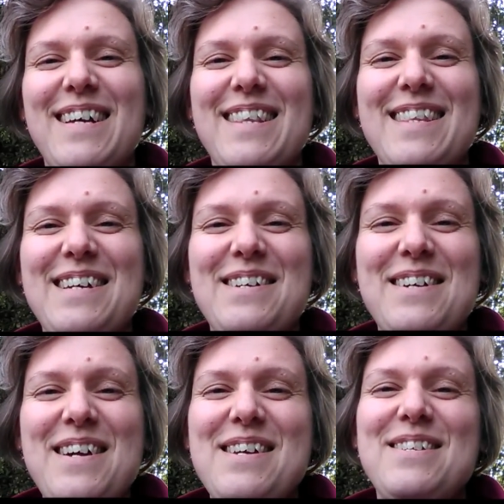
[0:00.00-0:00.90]
When they're
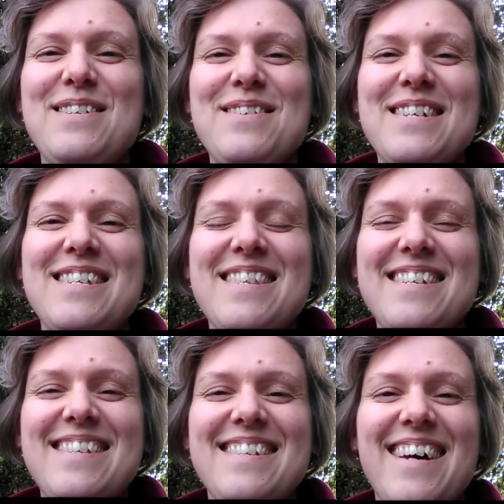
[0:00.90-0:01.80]
doing the
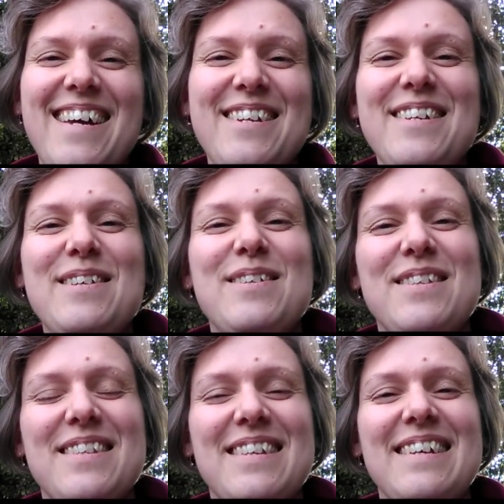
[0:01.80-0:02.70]
designing
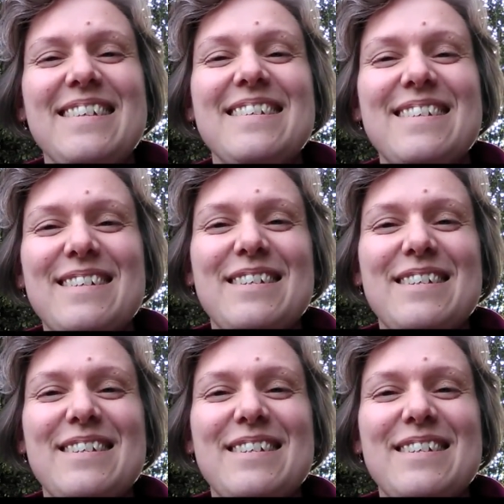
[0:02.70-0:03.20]
things,